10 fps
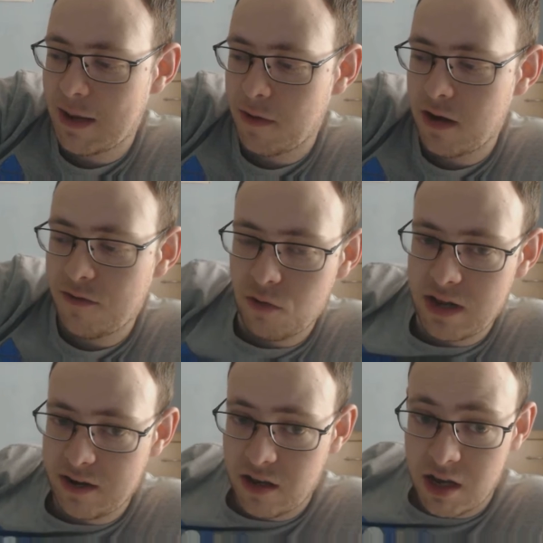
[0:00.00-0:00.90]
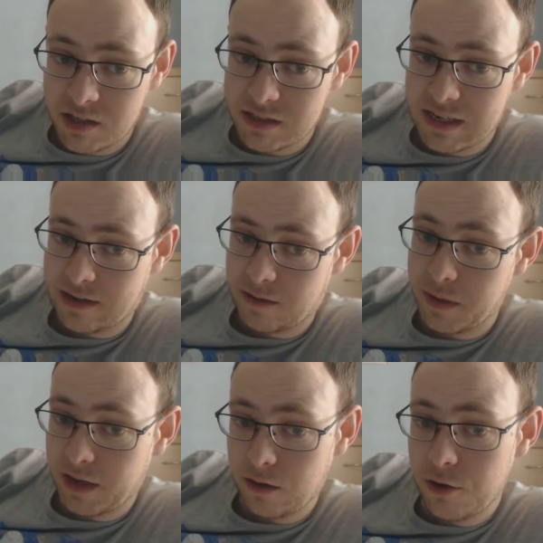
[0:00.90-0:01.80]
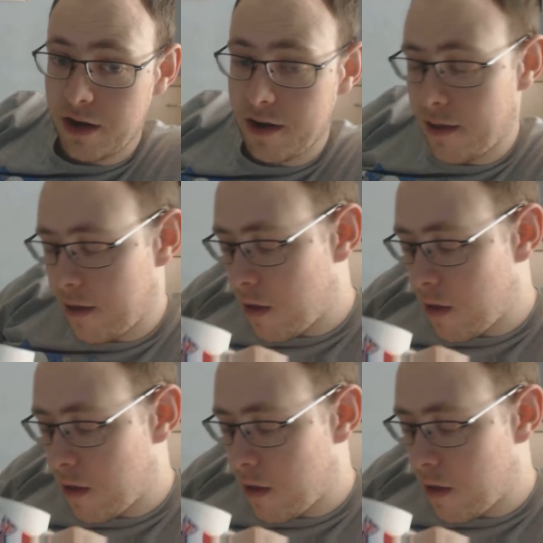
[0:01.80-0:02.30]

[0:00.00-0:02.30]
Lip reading: came out, everyone had a heart attack, me included.